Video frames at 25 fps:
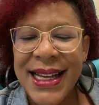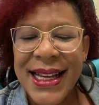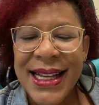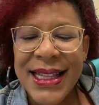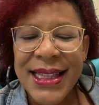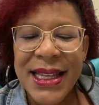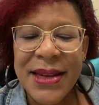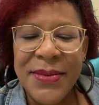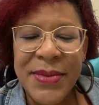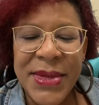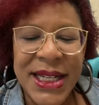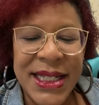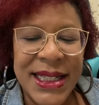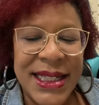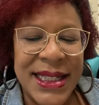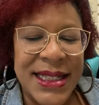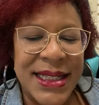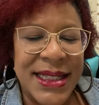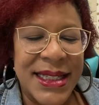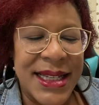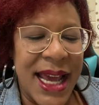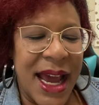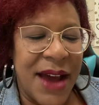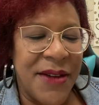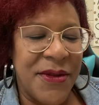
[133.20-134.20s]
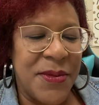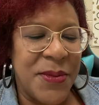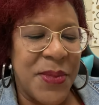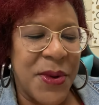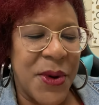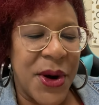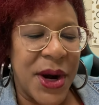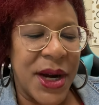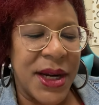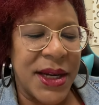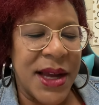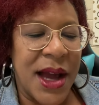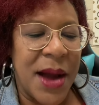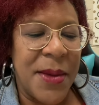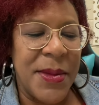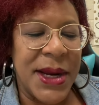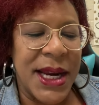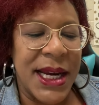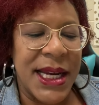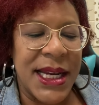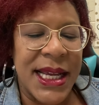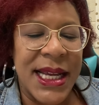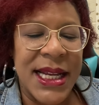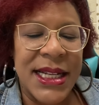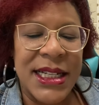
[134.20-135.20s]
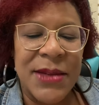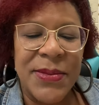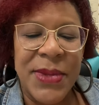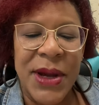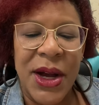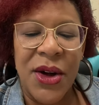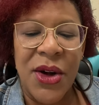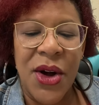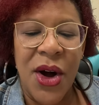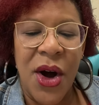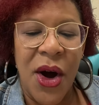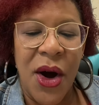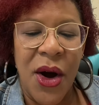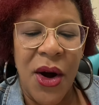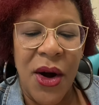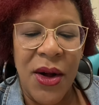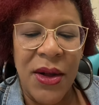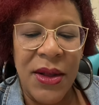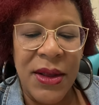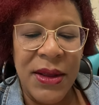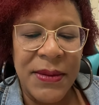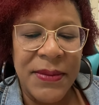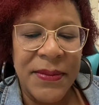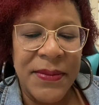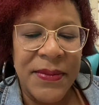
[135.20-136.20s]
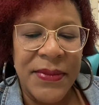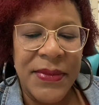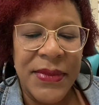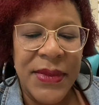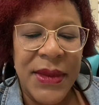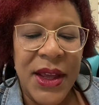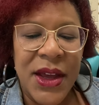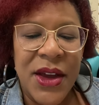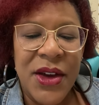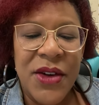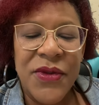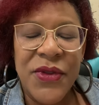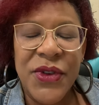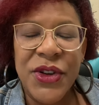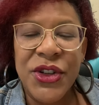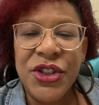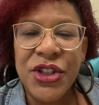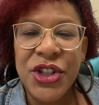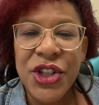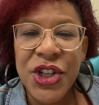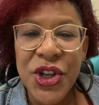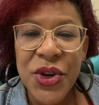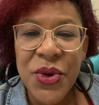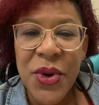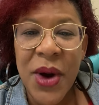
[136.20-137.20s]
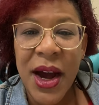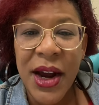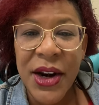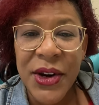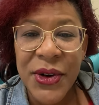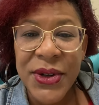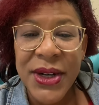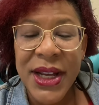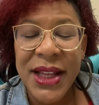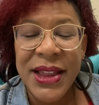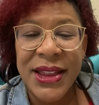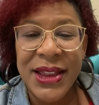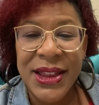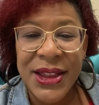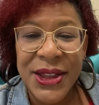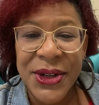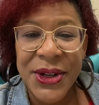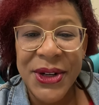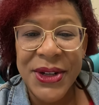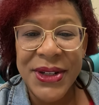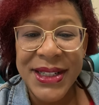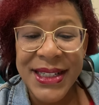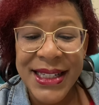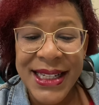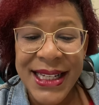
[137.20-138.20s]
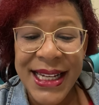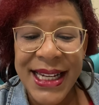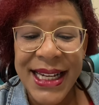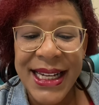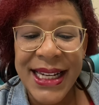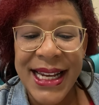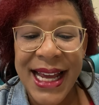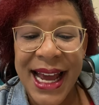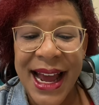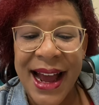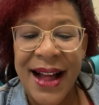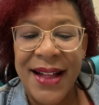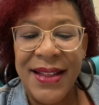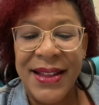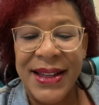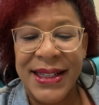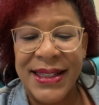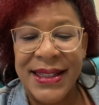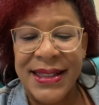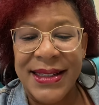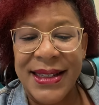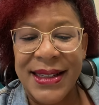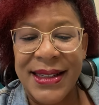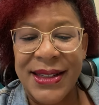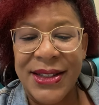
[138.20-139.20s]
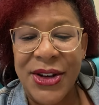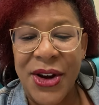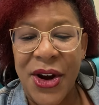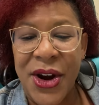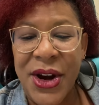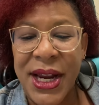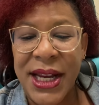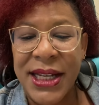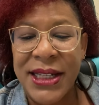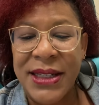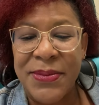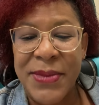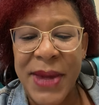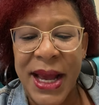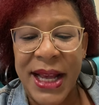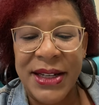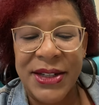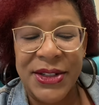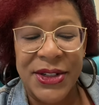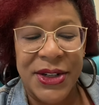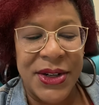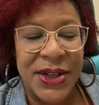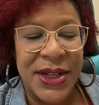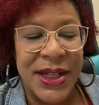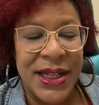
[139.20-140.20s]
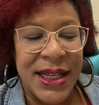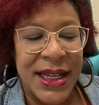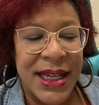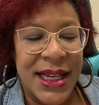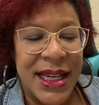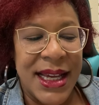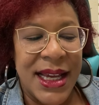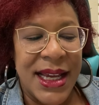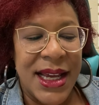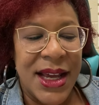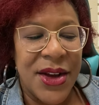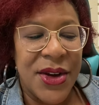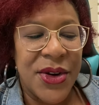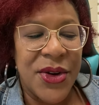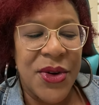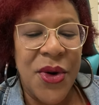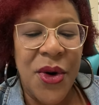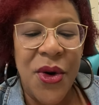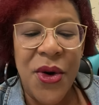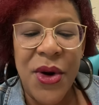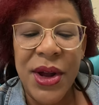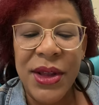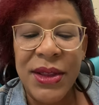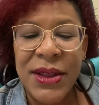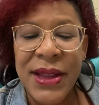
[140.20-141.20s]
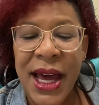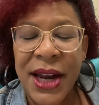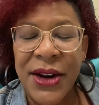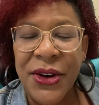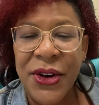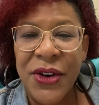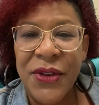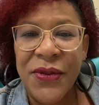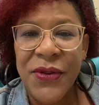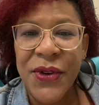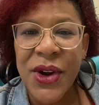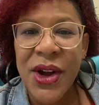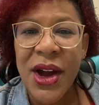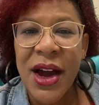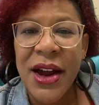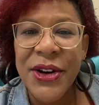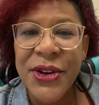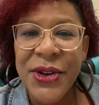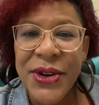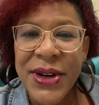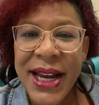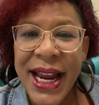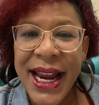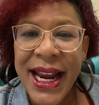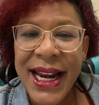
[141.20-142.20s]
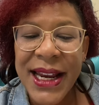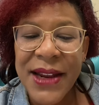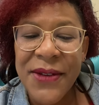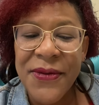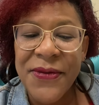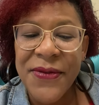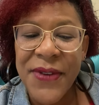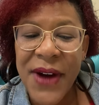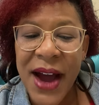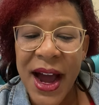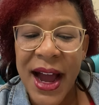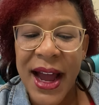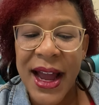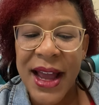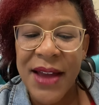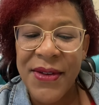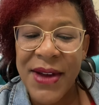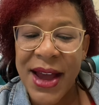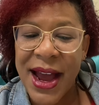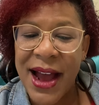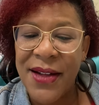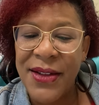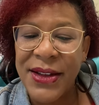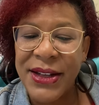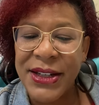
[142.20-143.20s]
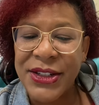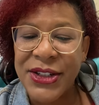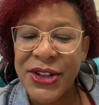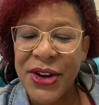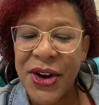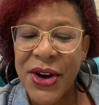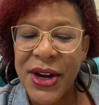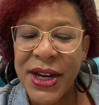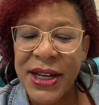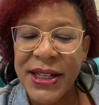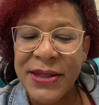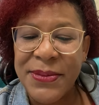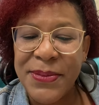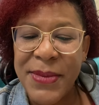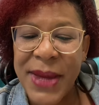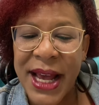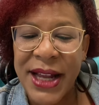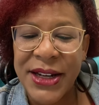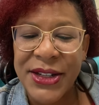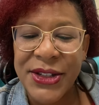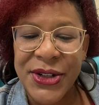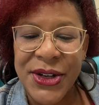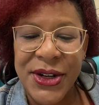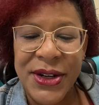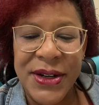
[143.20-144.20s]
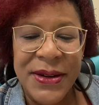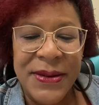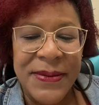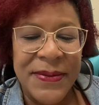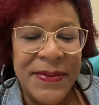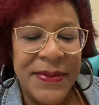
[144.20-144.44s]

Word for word: Then Mrs. Davenport nominated Isabel Hall for 213 ALEKS targets mastered. Cora Leonard for 185 ALEKS targets mastered.